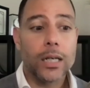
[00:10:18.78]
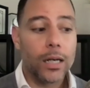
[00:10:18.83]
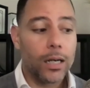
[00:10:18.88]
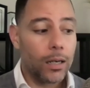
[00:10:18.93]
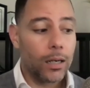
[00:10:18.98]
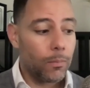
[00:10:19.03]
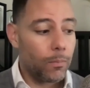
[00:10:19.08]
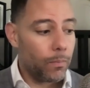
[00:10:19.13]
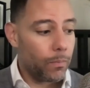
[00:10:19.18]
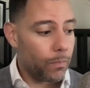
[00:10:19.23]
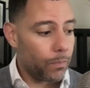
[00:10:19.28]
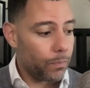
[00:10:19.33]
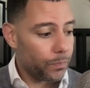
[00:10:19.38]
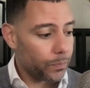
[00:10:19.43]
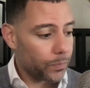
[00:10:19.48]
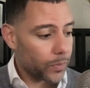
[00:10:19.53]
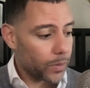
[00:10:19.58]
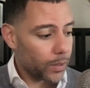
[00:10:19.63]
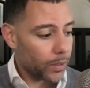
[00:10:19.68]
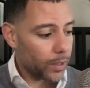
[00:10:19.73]

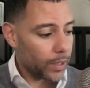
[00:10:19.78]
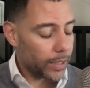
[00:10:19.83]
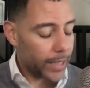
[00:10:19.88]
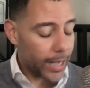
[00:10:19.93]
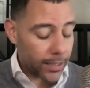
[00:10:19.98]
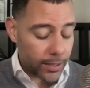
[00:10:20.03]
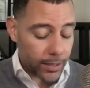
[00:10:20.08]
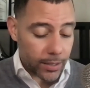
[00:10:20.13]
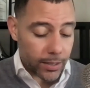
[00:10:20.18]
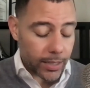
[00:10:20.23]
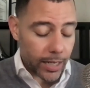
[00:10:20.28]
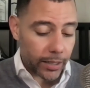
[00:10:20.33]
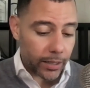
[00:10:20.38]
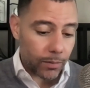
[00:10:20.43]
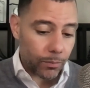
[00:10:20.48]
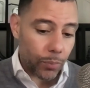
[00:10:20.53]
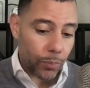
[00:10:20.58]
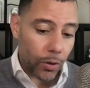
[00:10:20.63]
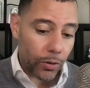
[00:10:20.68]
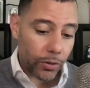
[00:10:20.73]
And that's the
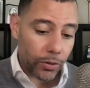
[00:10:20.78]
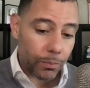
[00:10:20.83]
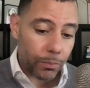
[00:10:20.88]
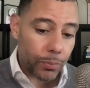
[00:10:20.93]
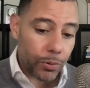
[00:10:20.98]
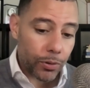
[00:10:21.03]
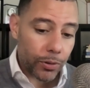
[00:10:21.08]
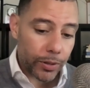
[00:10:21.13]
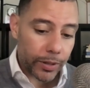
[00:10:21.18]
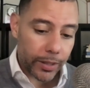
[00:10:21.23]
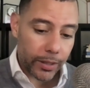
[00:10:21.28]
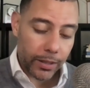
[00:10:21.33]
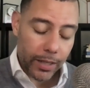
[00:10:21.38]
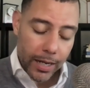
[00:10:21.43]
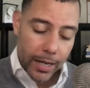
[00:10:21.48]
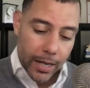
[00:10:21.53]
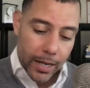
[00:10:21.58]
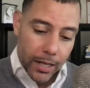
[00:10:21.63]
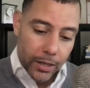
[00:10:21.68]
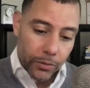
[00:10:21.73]
second part of the book. And
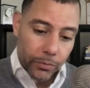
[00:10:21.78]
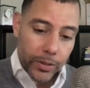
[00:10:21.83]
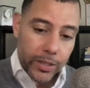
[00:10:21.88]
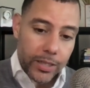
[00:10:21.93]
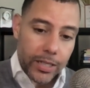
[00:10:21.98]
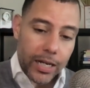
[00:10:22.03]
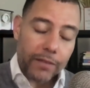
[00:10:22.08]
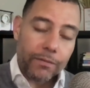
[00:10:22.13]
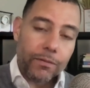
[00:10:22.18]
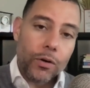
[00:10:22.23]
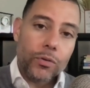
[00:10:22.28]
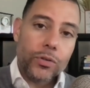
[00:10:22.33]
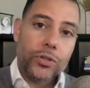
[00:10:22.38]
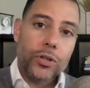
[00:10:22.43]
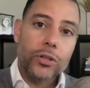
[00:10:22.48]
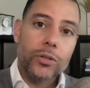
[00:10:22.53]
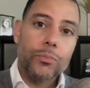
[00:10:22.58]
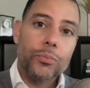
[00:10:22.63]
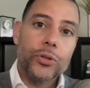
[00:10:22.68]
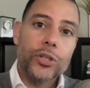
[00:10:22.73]
the reason I
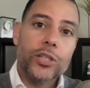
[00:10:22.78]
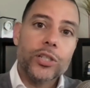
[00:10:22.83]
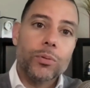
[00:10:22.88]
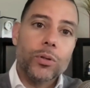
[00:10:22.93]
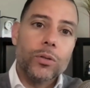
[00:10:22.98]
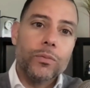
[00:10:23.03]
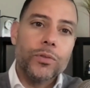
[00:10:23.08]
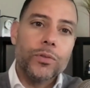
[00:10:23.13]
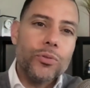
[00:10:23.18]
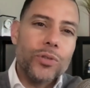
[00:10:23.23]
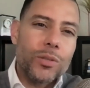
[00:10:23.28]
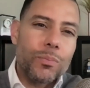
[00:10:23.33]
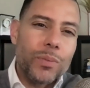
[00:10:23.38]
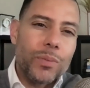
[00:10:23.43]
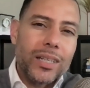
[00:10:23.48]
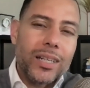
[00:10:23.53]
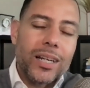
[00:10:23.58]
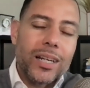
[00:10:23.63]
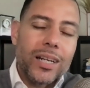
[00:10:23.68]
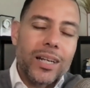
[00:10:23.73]
focus on the principle of you is
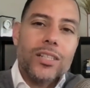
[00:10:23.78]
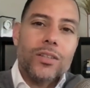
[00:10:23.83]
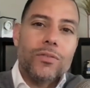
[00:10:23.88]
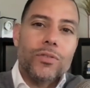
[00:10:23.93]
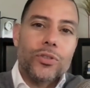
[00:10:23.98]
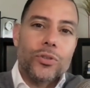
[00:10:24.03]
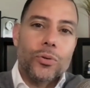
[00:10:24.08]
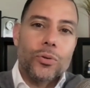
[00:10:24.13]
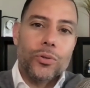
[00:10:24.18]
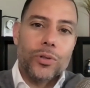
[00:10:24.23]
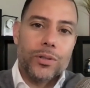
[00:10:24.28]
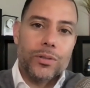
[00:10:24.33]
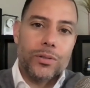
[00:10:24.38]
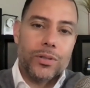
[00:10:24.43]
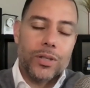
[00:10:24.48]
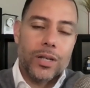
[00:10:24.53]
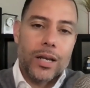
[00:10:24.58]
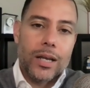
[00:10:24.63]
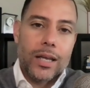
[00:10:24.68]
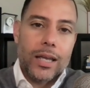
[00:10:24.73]
because of
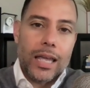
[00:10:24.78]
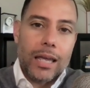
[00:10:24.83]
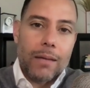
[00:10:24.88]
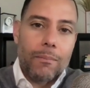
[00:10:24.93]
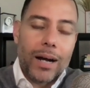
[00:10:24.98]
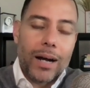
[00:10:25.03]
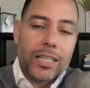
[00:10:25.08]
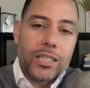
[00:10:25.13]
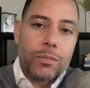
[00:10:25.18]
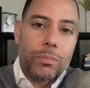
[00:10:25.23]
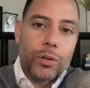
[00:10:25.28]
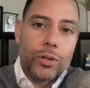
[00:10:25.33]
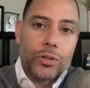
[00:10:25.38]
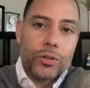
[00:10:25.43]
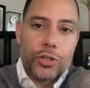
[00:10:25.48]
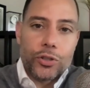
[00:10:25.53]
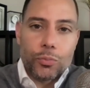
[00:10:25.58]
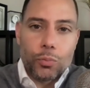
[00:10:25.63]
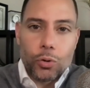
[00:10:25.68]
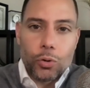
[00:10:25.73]
stories in my
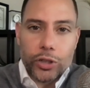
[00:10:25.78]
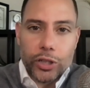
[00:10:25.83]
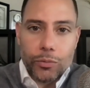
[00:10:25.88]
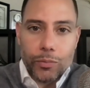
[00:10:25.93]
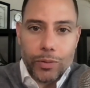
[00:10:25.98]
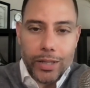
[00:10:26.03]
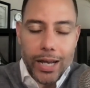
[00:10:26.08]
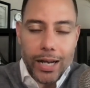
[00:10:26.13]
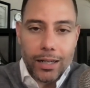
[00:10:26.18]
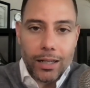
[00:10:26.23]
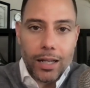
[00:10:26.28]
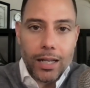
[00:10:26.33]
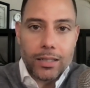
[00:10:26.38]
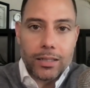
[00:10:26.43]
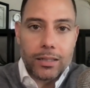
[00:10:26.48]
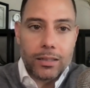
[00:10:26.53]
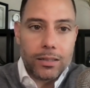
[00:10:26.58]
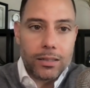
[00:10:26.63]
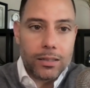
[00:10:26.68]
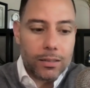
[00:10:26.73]
experiences working with
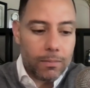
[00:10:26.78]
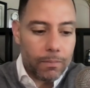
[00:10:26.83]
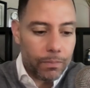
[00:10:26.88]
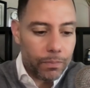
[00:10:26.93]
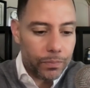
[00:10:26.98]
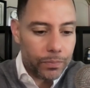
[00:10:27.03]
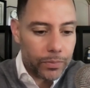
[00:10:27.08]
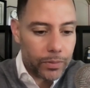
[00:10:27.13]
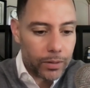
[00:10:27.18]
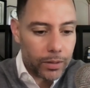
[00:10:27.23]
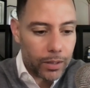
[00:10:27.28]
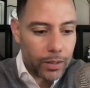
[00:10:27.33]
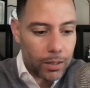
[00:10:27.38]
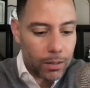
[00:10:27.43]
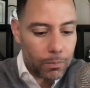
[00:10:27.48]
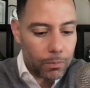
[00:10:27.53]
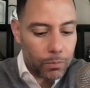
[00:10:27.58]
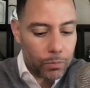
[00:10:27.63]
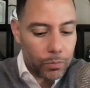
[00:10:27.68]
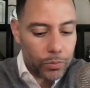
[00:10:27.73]
adolescents.
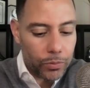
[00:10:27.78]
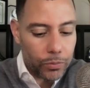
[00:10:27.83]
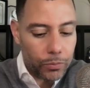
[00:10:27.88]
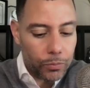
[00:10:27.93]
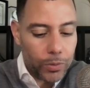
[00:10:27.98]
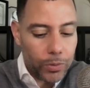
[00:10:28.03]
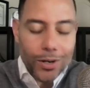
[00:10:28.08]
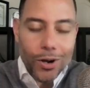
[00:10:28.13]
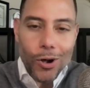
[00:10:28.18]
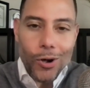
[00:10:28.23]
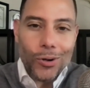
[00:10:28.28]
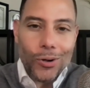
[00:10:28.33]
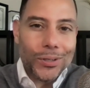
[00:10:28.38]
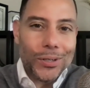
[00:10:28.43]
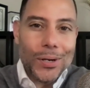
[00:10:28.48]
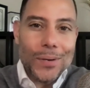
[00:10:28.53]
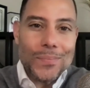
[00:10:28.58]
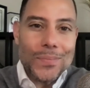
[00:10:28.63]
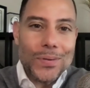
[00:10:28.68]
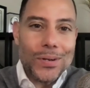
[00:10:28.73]
We all
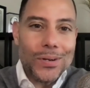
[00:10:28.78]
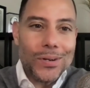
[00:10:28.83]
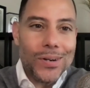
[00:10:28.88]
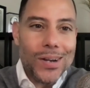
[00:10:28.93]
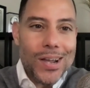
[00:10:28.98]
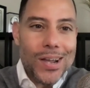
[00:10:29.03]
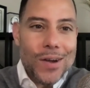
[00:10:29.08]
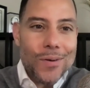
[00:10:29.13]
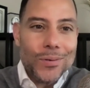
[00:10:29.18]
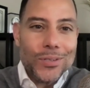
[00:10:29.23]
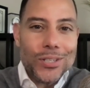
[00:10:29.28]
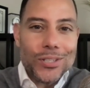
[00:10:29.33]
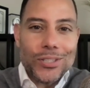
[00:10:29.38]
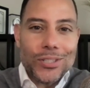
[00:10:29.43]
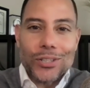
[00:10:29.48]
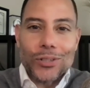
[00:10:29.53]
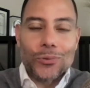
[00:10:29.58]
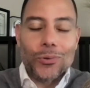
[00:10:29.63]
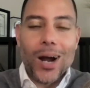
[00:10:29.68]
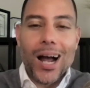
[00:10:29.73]
come here, we
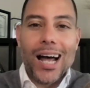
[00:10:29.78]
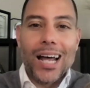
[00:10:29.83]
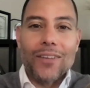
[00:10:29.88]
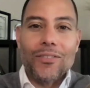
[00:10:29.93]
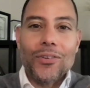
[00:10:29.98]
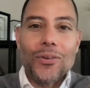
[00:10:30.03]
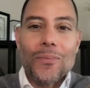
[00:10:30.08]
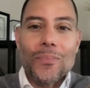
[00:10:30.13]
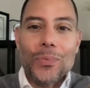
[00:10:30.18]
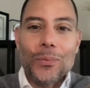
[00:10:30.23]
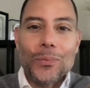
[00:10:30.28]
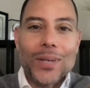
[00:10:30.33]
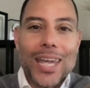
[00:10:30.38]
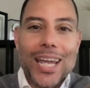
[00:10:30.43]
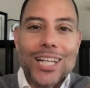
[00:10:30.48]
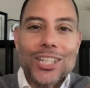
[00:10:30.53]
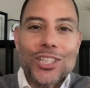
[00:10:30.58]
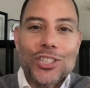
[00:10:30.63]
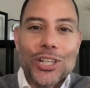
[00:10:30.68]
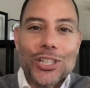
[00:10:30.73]
just didn't arrive. We
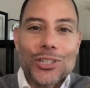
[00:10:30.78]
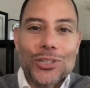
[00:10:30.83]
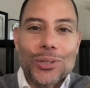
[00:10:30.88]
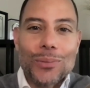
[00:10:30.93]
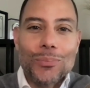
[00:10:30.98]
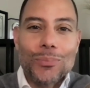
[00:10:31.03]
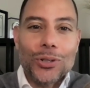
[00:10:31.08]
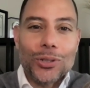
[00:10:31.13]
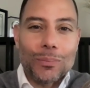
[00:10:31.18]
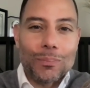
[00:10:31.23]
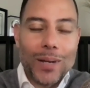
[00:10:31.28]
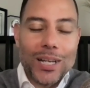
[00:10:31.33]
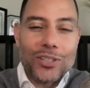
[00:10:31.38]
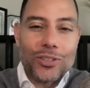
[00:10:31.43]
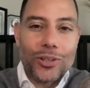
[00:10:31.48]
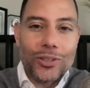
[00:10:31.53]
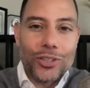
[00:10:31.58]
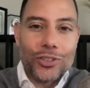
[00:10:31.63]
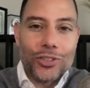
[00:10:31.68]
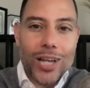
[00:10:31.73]
can't judge the book
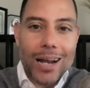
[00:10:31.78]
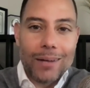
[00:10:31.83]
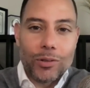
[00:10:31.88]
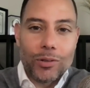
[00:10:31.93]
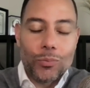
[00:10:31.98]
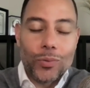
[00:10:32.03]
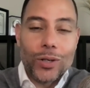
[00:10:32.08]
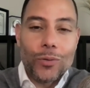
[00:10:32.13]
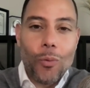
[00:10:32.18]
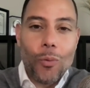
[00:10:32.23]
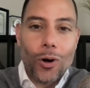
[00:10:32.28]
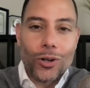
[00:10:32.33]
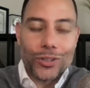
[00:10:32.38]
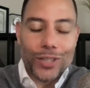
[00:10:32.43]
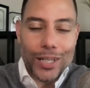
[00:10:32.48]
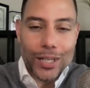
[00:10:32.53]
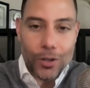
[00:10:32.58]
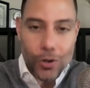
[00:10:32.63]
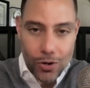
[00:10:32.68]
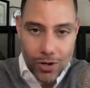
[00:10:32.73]
based on the chapter we
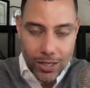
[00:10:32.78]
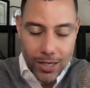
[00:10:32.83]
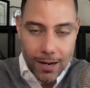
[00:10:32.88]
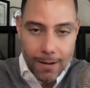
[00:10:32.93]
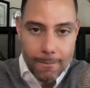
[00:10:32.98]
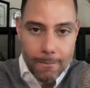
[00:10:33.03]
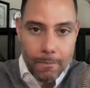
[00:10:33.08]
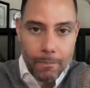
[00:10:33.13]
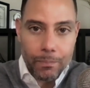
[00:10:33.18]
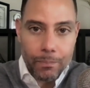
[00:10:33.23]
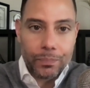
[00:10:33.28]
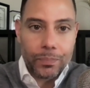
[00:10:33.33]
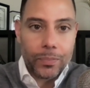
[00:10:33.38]
walked in on.